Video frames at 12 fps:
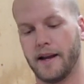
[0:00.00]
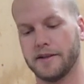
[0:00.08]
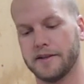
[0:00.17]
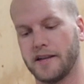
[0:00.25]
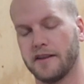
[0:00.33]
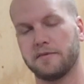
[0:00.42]
and
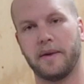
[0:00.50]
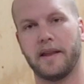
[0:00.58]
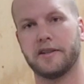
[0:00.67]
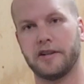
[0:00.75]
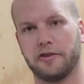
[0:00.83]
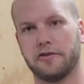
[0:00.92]
just gives me the
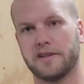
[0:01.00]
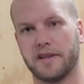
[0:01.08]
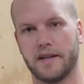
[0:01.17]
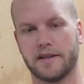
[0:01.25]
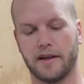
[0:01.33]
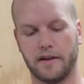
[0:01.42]
general
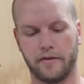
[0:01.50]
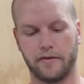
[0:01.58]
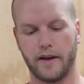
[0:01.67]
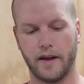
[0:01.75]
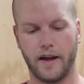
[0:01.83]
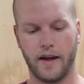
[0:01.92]
sense of
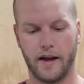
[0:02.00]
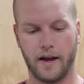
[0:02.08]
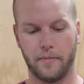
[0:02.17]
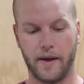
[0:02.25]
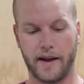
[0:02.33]
I